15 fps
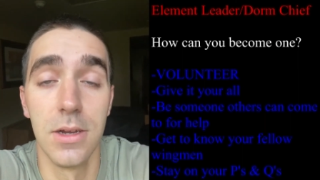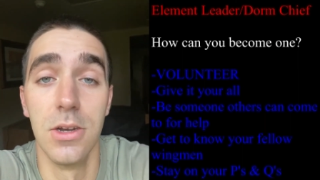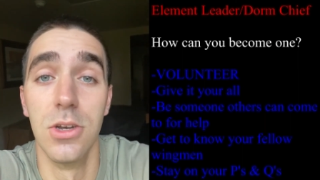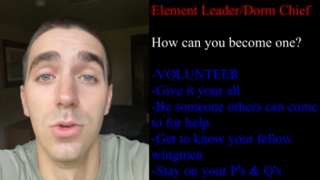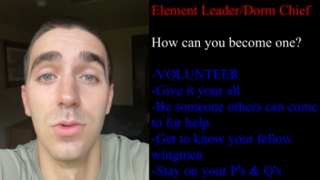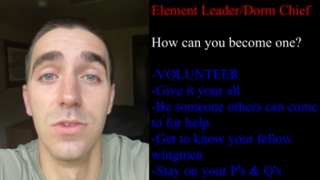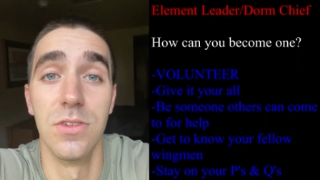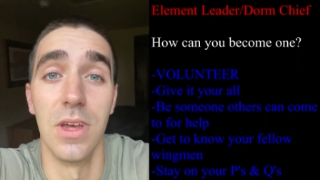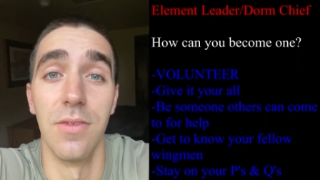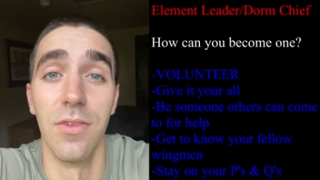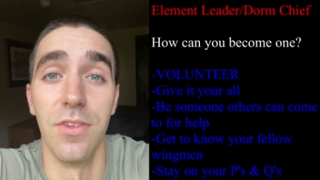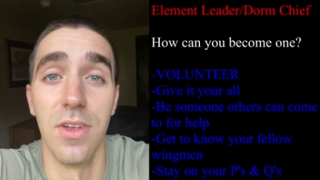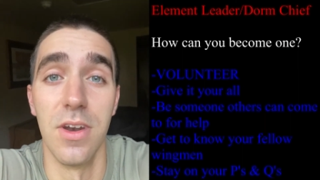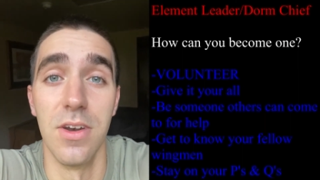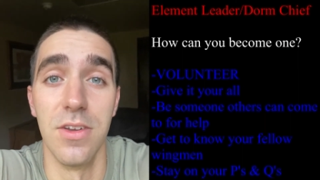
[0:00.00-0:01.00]
you're doing stuff
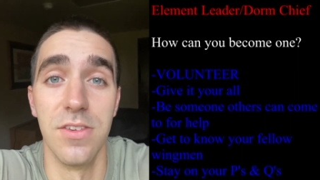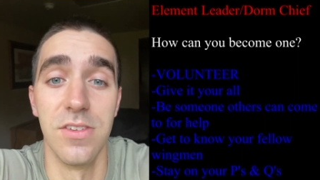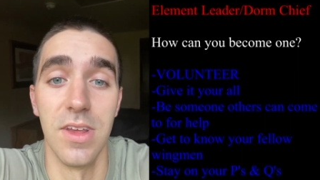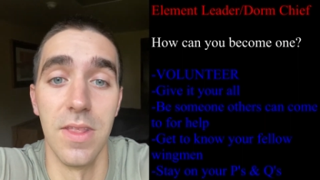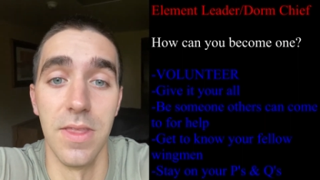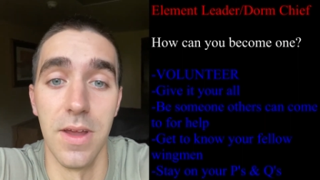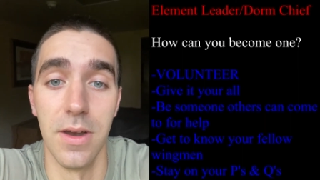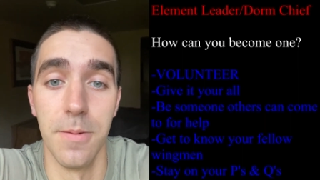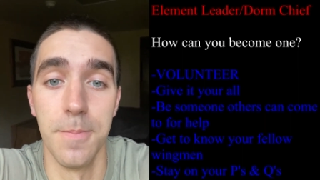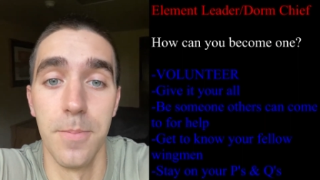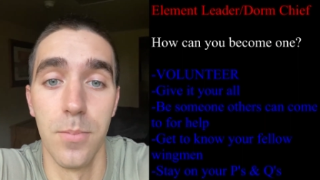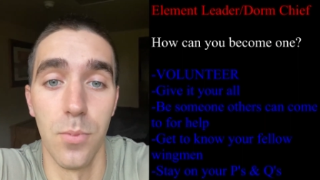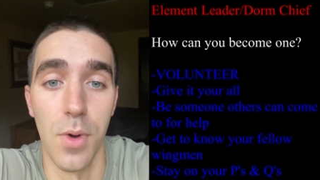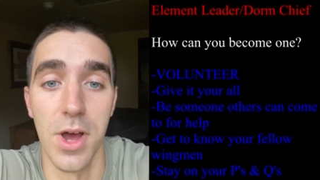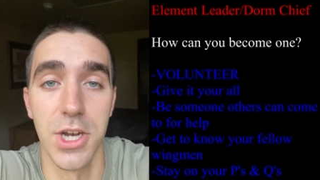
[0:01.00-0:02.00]
instead of just sitting there
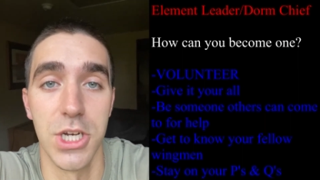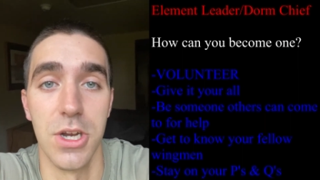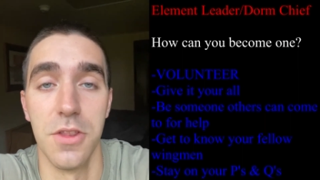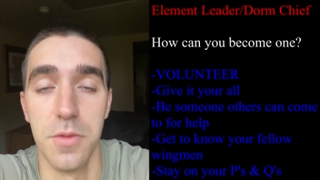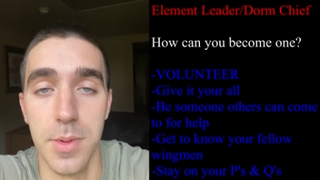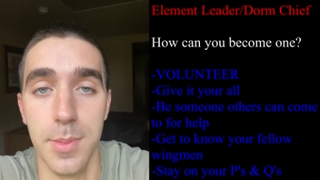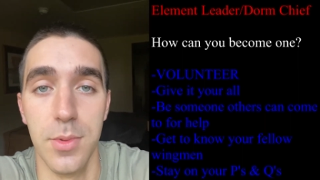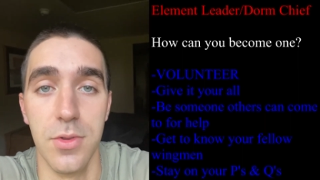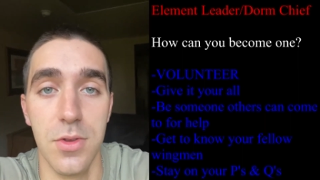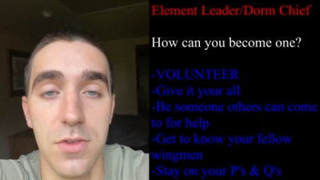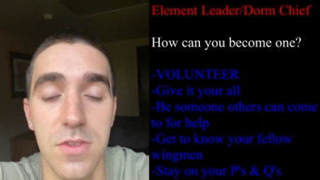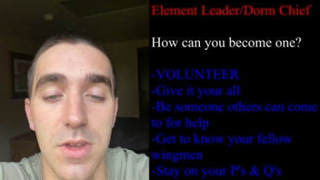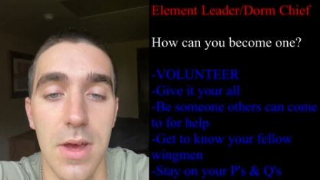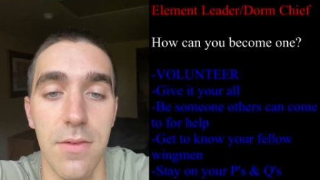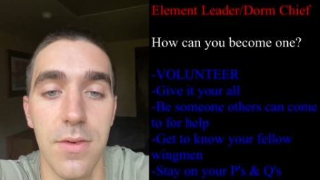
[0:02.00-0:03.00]
watching other people do
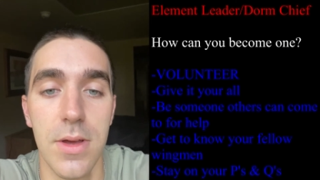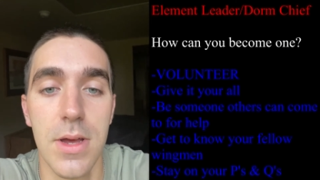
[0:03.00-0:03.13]
stuff.